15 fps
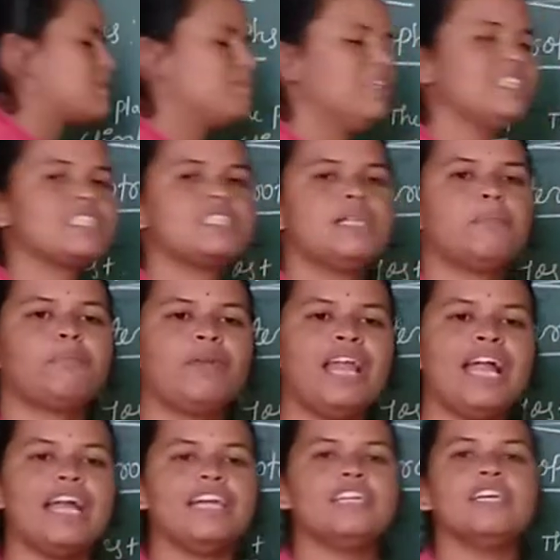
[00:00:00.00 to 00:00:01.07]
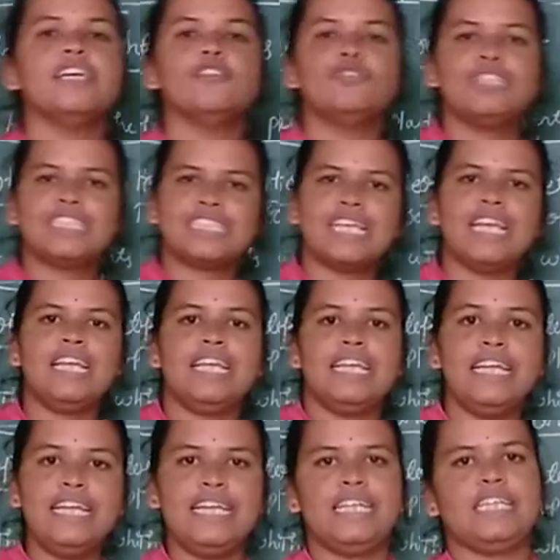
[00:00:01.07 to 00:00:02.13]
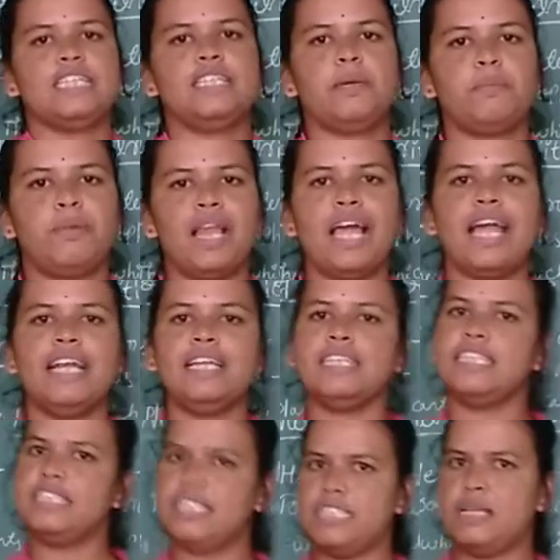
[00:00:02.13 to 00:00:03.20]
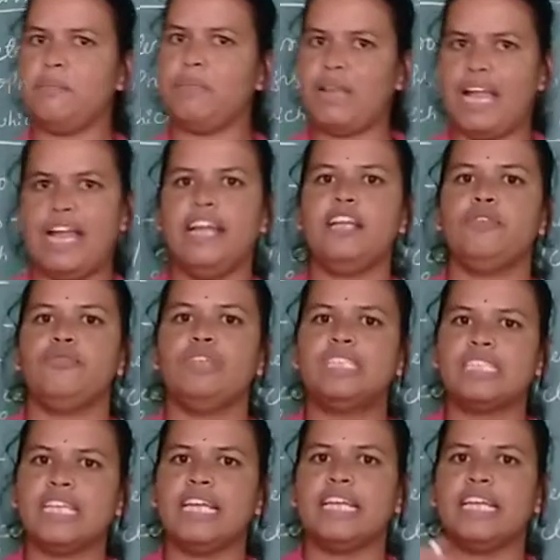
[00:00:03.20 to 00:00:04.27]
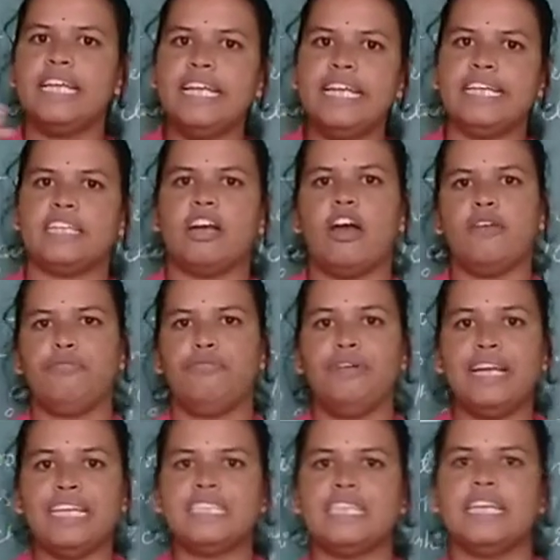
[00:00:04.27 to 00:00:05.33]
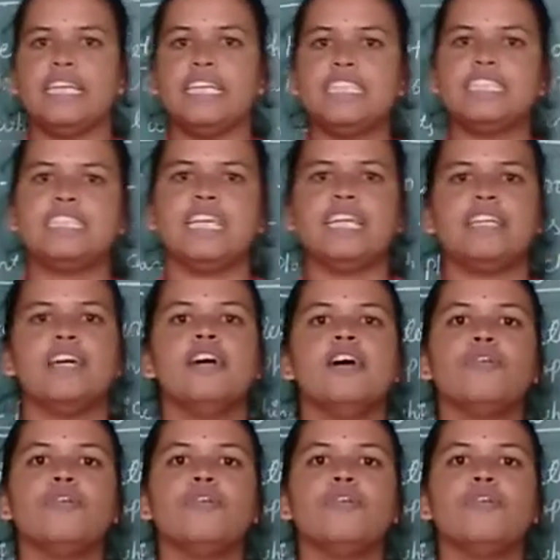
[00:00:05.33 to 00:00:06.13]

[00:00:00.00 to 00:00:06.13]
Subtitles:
means the plant which can eat. This is a plant which can eat or feeds the insect